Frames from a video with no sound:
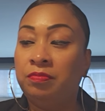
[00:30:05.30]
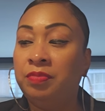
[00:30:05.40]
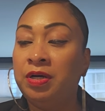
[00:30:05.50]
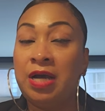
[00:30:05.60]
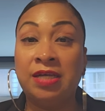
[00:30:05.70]

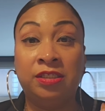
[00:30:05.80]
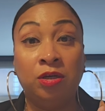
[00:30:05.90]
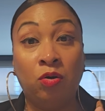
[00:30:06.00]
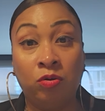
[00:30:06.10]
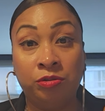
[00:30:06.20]
But I see
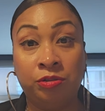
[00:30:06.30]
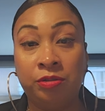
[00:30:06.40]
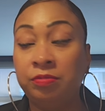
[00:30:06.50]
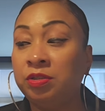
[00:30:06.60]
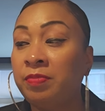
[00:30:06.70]
an
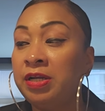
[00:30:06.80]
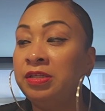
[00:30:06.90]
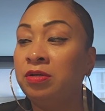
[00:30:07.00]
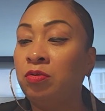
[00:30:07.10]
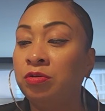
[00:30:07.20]
altar. Somebody
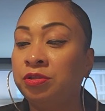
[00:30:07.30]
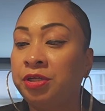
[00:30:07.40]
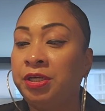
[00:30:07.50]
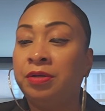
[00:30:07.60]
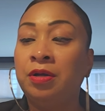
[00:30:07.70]
did an altar
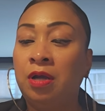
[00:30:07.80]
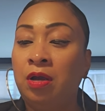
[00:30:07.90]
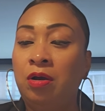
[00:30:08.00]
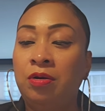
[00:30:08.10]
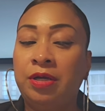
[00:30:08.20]
here.
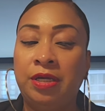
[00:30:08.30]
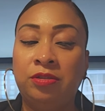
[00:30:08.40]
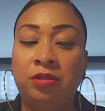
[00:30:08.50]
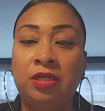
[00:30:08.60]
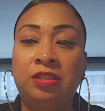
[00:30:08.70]
Okay,
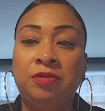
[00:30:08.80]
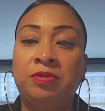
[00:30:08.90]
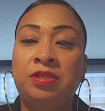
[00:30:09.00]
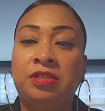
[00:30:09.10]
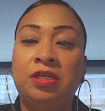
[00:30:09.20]
so let's see
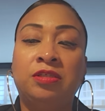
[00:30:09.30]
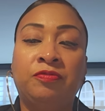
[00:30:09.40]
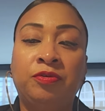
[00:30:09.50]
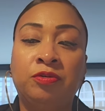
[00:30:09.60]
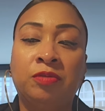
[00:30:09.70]
what this
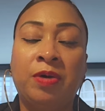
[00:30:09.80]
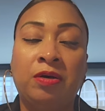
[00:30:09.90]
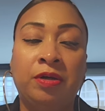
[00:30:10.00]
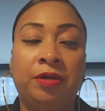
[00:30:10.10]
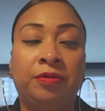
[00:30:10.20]
interview is
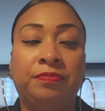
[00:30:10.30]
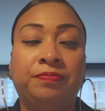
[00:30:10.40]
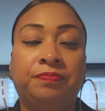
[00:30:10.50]
about here.